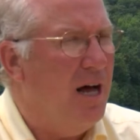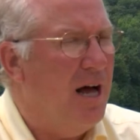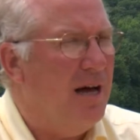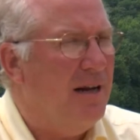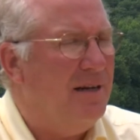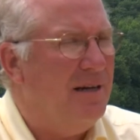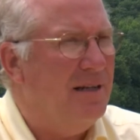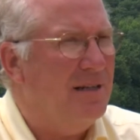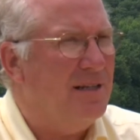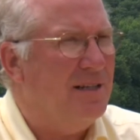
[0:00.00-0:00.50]

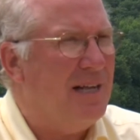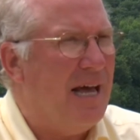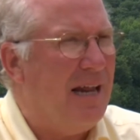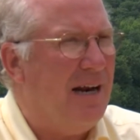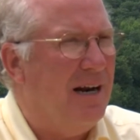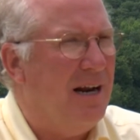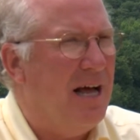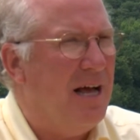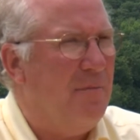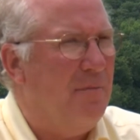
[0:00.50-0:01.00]
lot and a
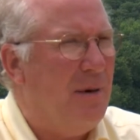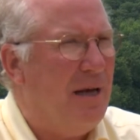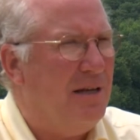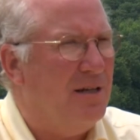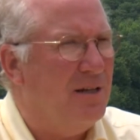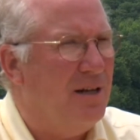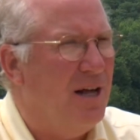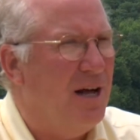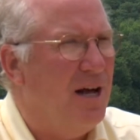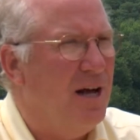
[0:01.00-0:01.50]
satellite
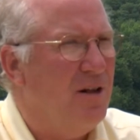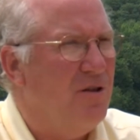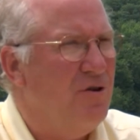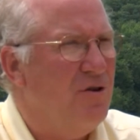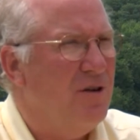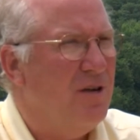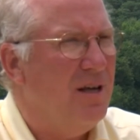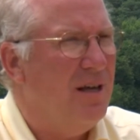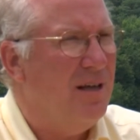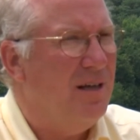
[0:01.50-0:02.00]
base
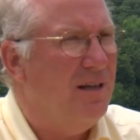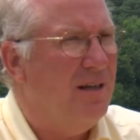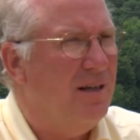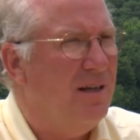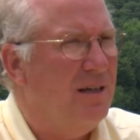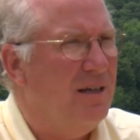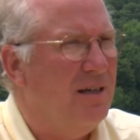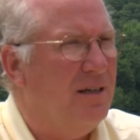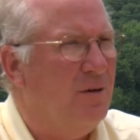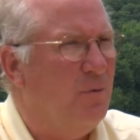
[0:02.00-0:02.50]
lodge,
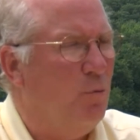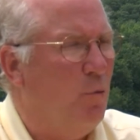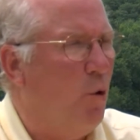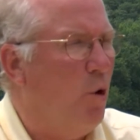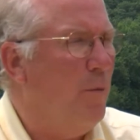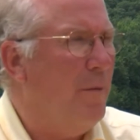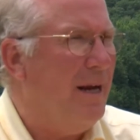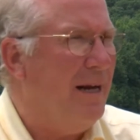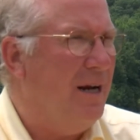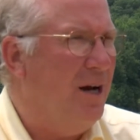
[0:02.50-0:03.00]
a
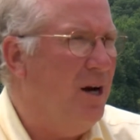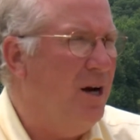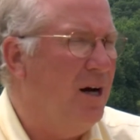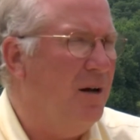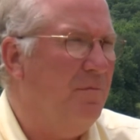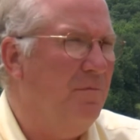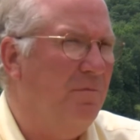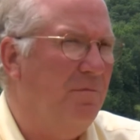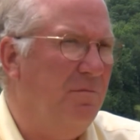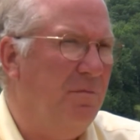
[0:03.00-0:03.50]
warming
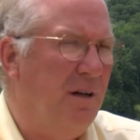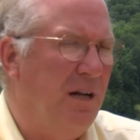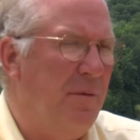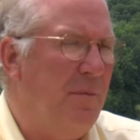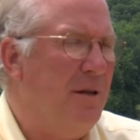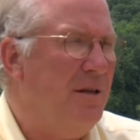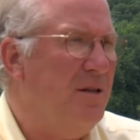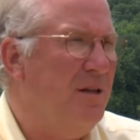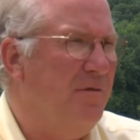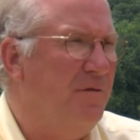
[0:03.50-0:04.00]
hut,
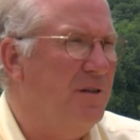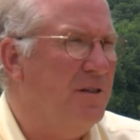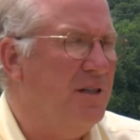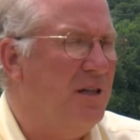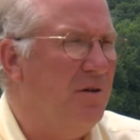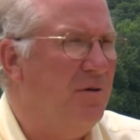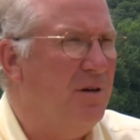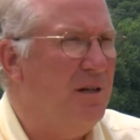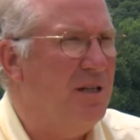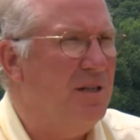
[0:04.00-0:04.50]
limited
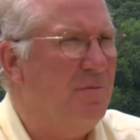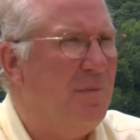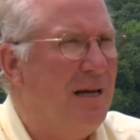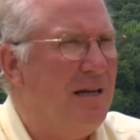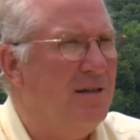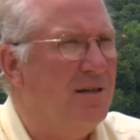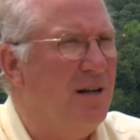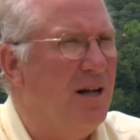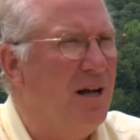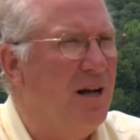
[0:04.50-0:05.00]
facilities
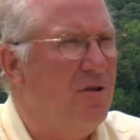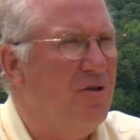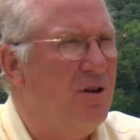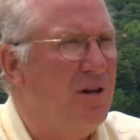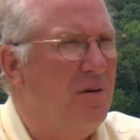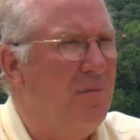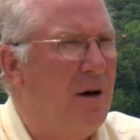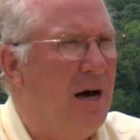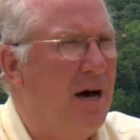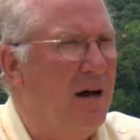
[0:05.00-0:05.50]
base lodge
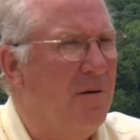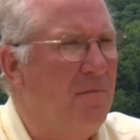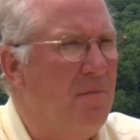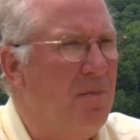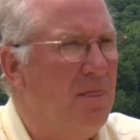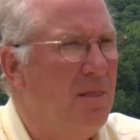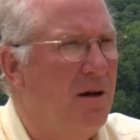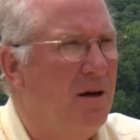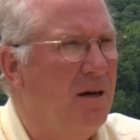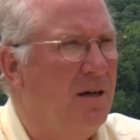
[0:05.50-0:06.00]
at the
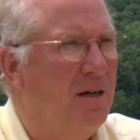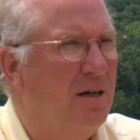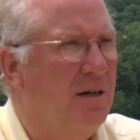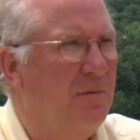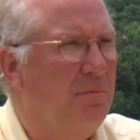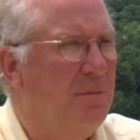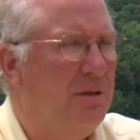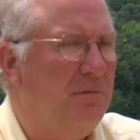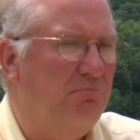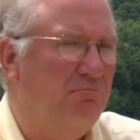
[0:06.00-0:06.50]
bottom,
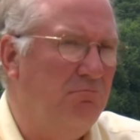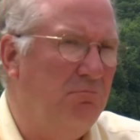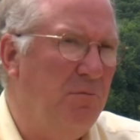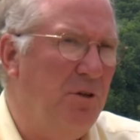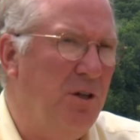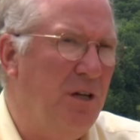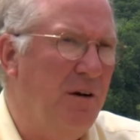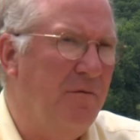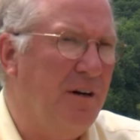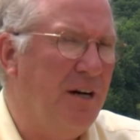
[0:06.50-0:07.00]
but
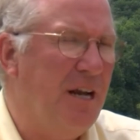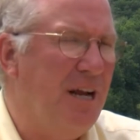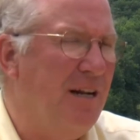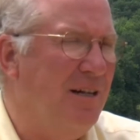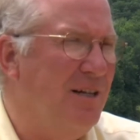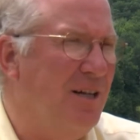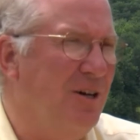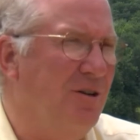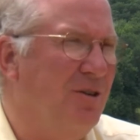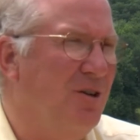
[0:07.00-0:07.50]
you never
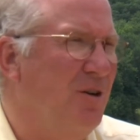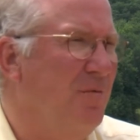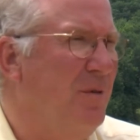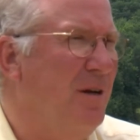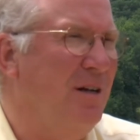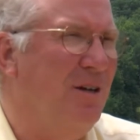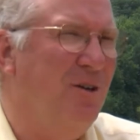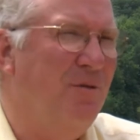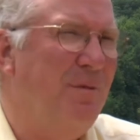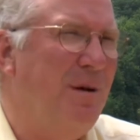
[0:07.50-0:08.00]
can tell, could
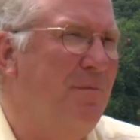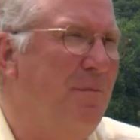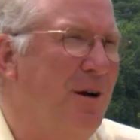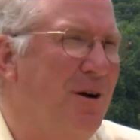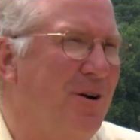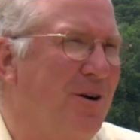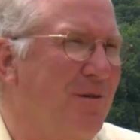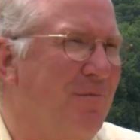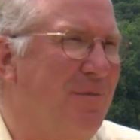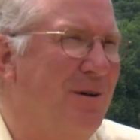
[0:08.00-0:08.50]
be a little bit
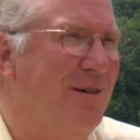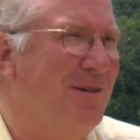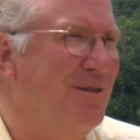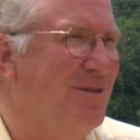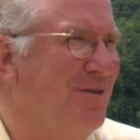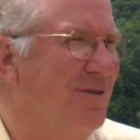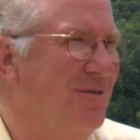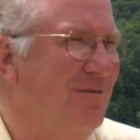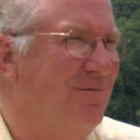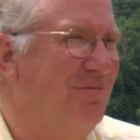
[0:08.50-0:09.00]
bigger,
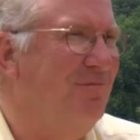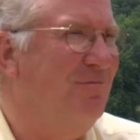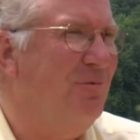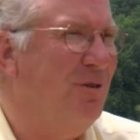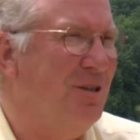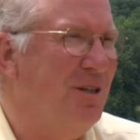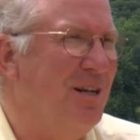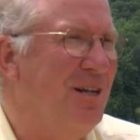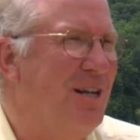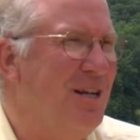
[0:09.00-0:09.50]
depends on
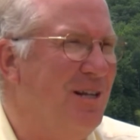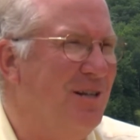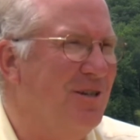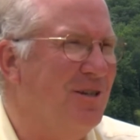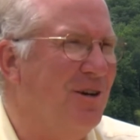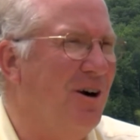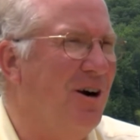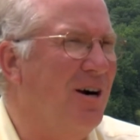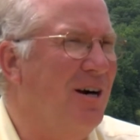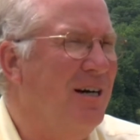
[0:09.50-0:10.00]
what the
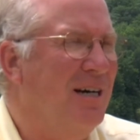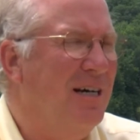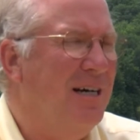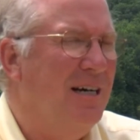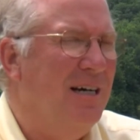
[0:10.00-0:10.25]
needs are.